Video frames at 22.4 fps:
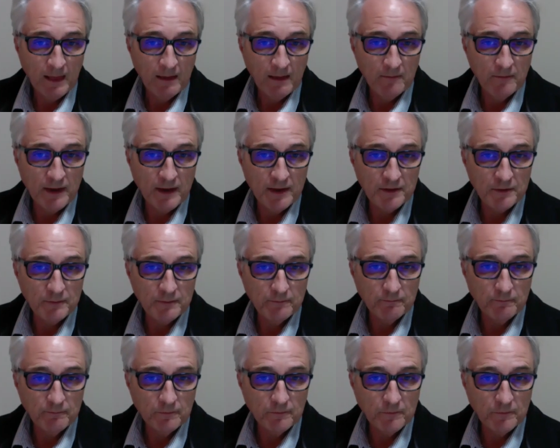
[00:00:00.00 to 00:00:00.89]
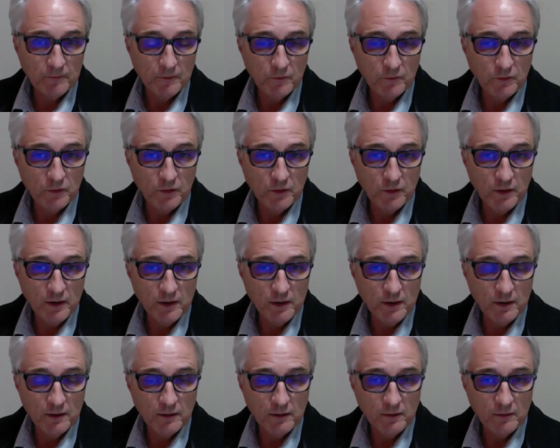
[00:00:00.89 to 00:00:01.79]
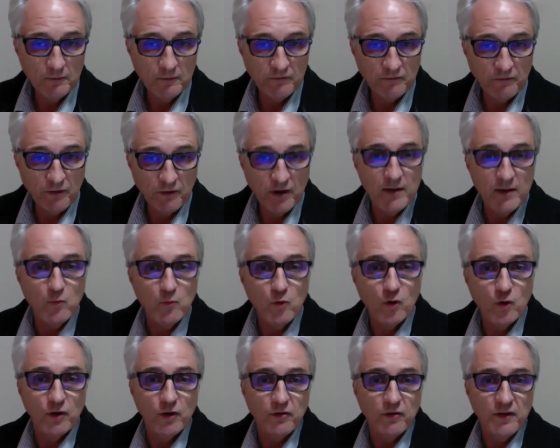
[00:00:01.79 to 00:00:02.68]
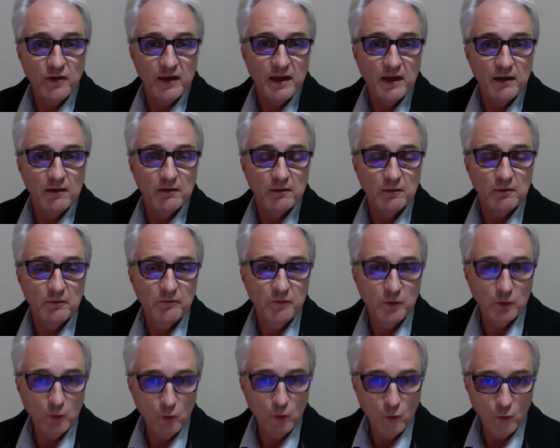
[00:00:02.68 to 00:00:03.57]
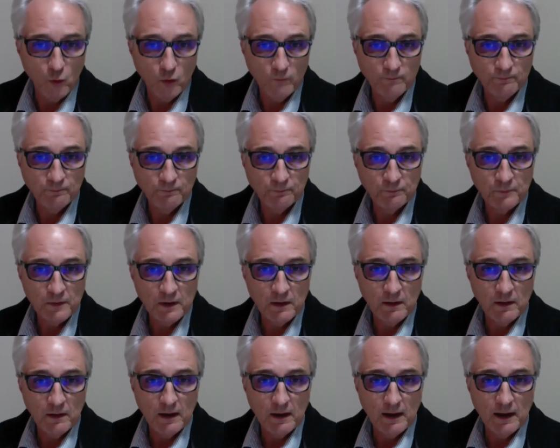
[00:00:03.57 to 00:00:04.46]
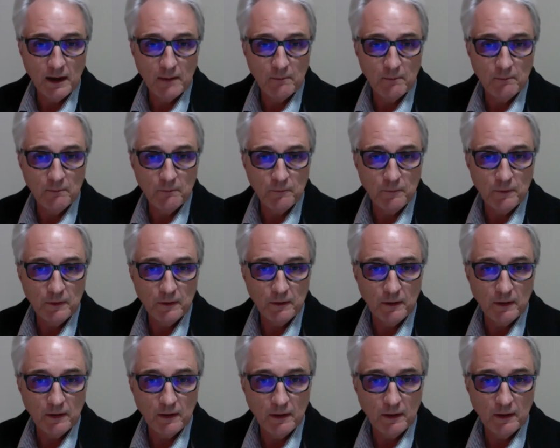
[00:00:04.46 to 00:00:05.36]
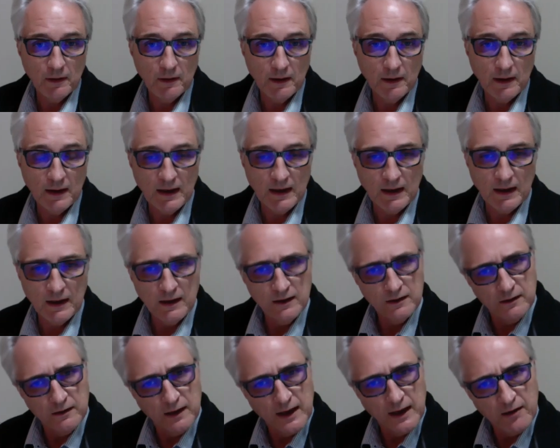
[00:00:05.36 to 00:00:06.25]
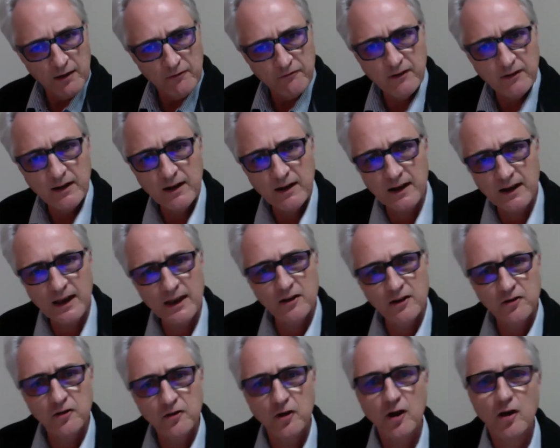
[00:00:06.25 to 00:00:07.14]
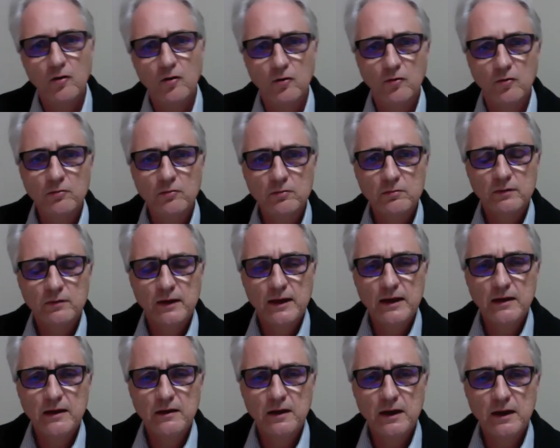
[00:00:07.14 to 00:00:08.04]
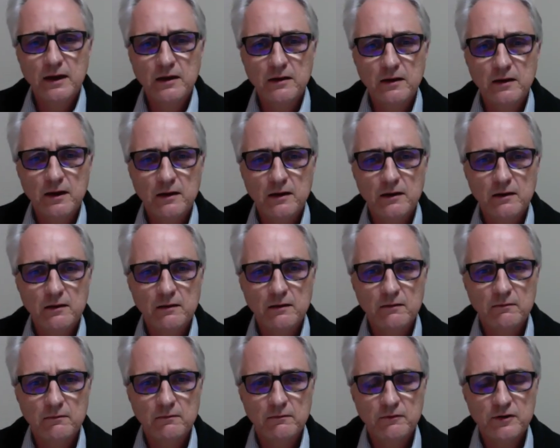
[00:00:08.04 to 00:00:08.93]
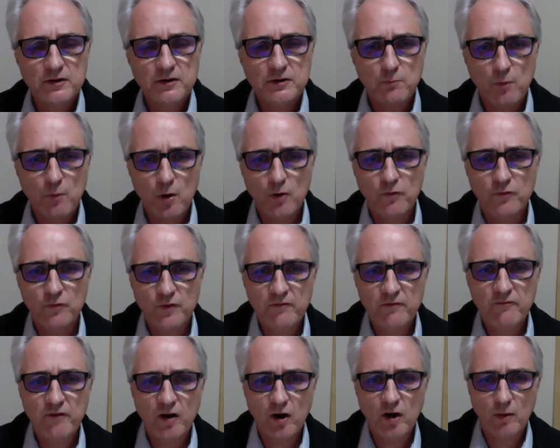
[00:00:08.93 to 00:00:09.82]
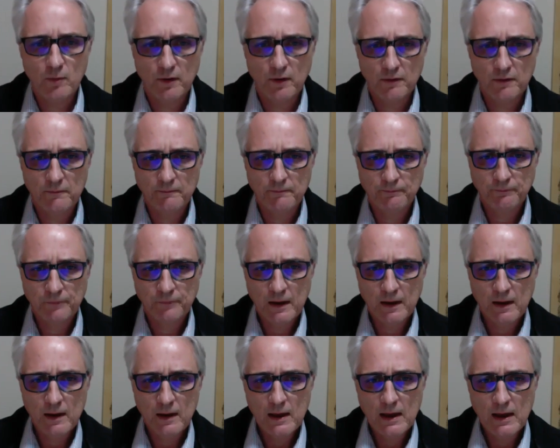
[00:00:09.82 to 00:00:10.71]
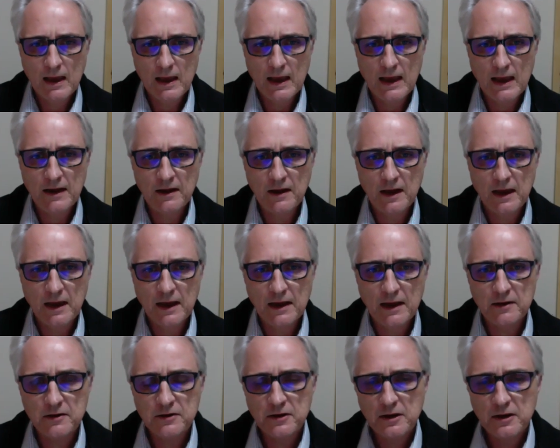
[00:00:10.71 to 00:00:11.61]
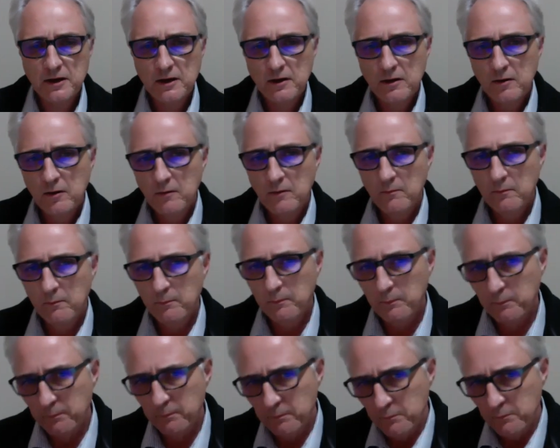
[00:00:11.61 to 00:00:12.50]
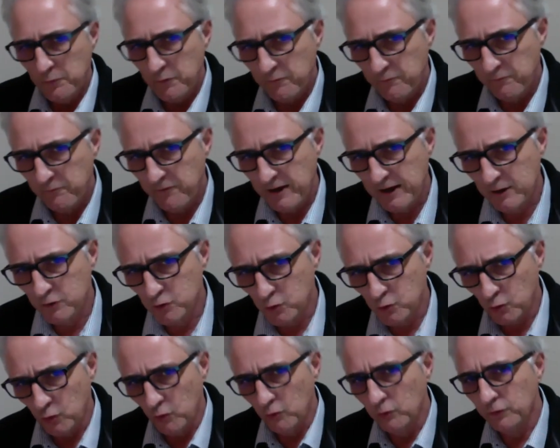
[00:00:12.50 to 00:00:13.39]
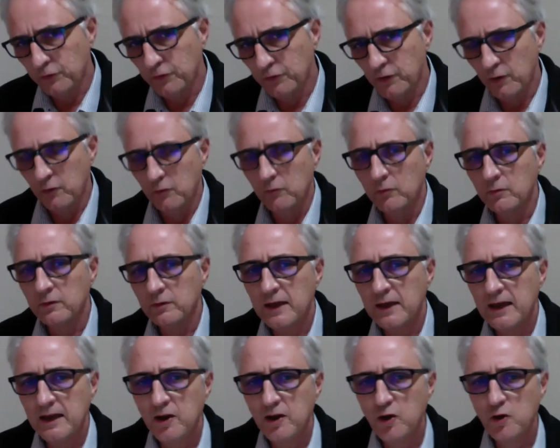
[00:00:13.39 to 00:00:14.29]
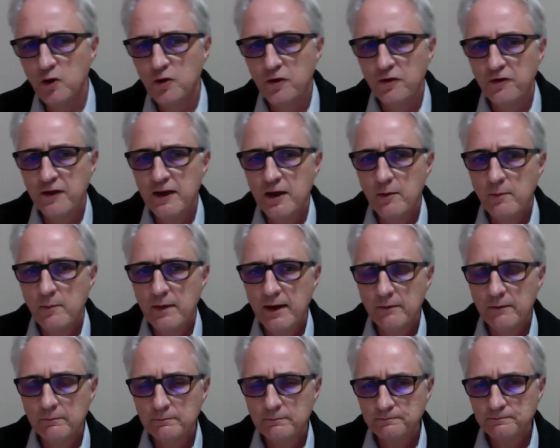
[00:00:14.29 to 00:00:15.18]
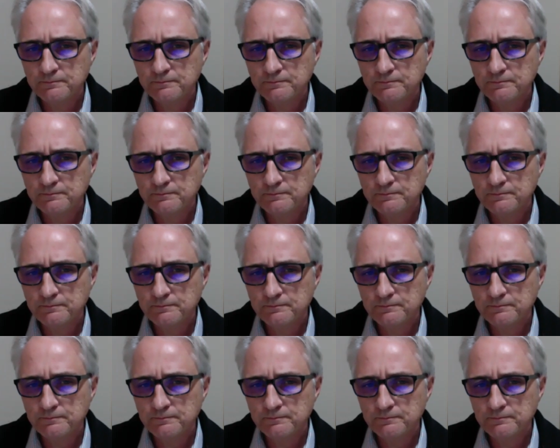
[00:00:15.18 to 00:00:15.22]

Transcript: that the framework there of the law, how far can it go in this modern environment? And the facts are also getting you to think about,